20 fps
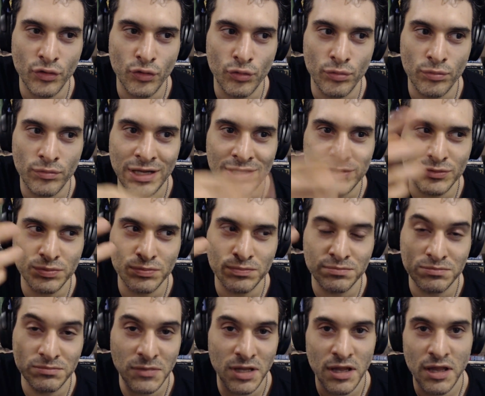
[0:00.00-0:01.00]
room. That's
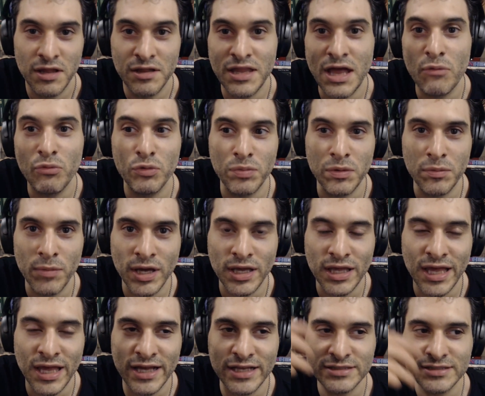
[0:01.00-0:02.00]
that would be my
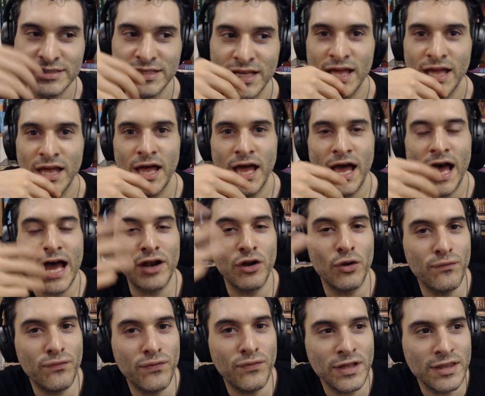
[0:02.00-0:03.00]
guess. I
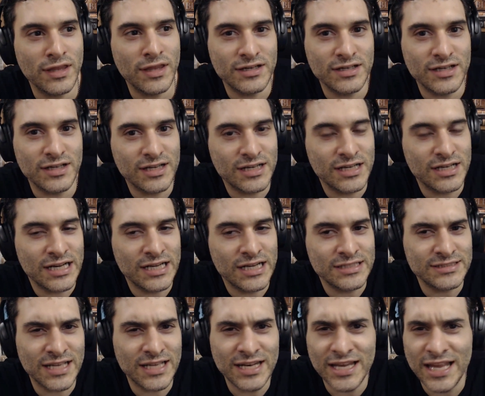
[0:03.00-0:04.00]
don't think there
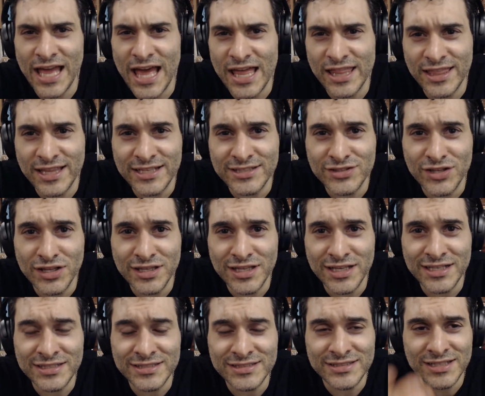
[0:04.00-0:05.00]
is any hadith on
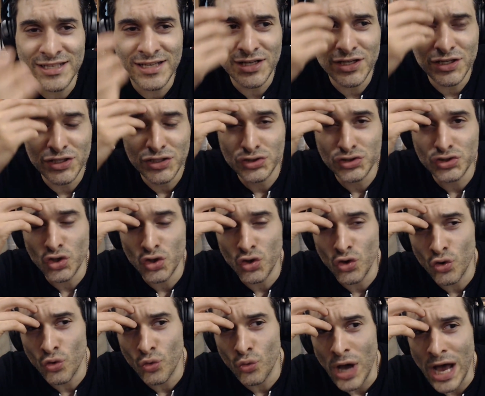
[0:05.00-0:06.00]
this.
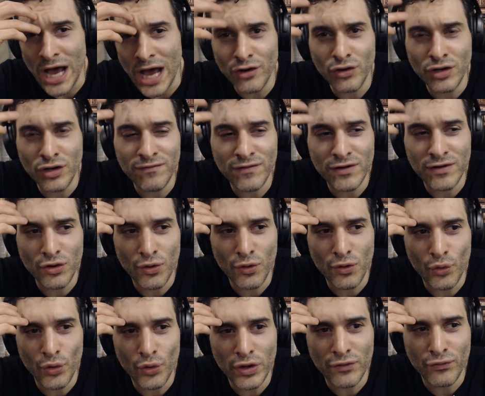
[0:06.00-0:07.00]
So I don't even
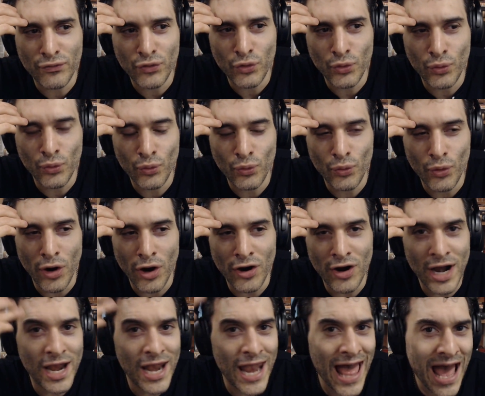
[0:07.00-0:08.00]
know if you
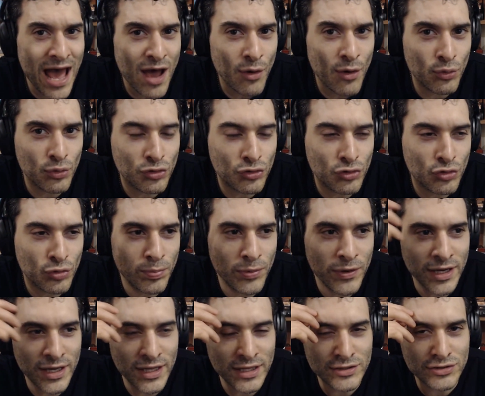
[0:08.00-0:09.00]
are allowed to
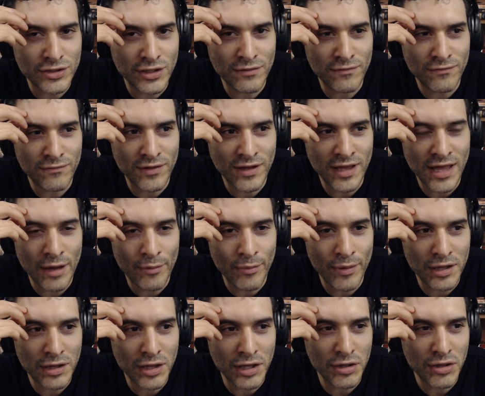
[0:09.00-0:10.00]
pray inside of the
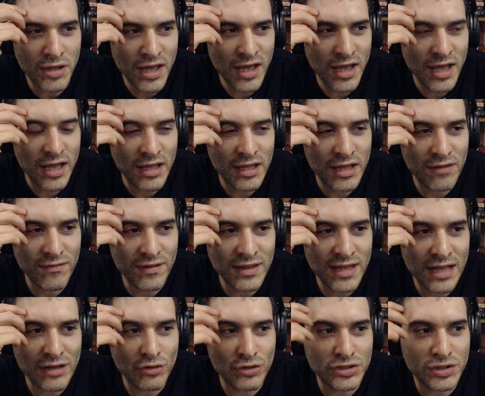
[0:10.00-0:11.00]
Kaaba. Like, given
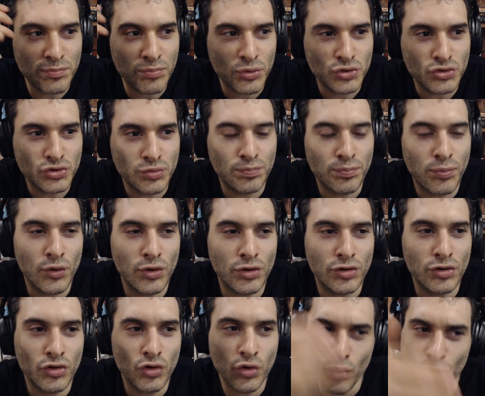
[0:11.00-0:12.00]
that you're supposed to
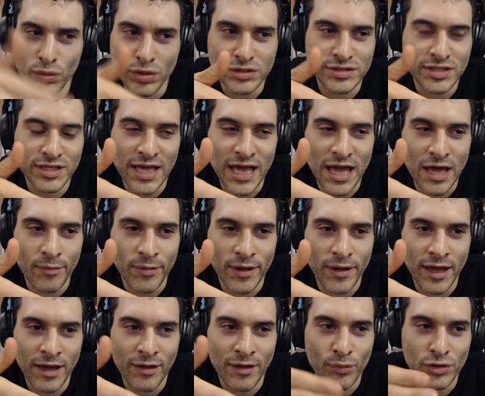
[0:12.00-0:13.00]
point towards the
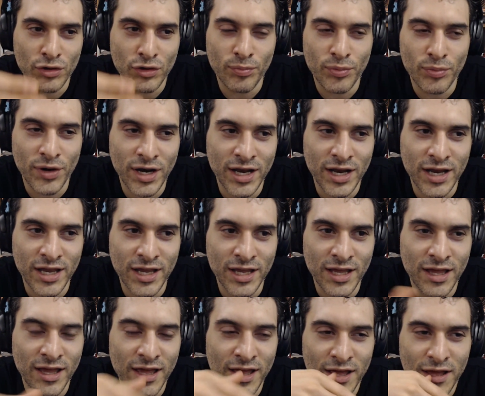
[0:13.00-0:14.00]
Kaaba when you're
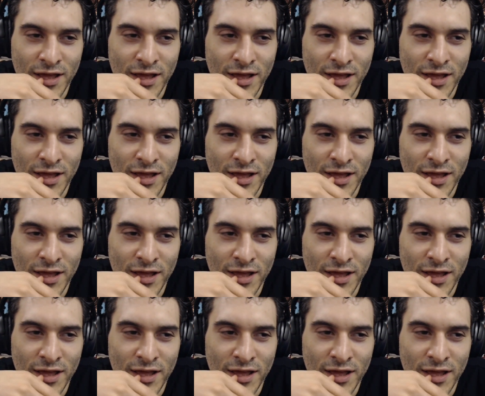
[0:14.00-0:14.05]
praying,